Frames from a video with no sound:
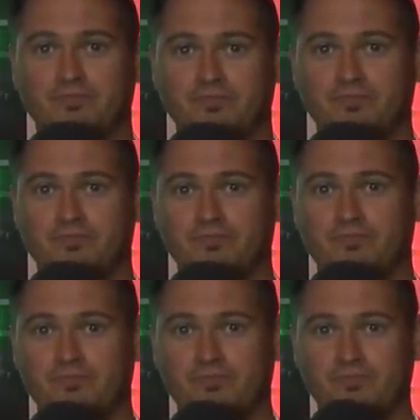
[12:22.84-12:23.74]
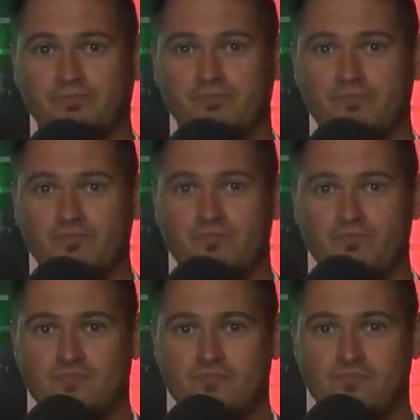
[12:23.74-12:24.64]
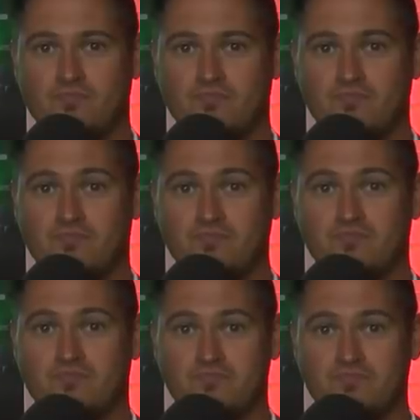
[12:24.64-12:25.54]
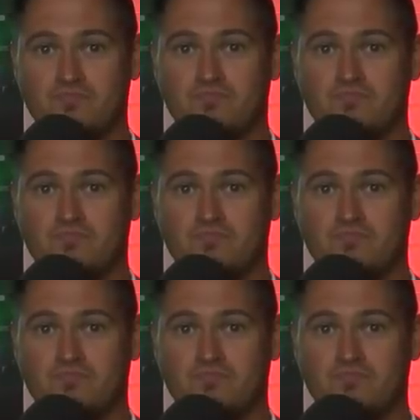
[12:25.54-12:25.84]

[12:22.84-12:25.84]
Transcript: (silence)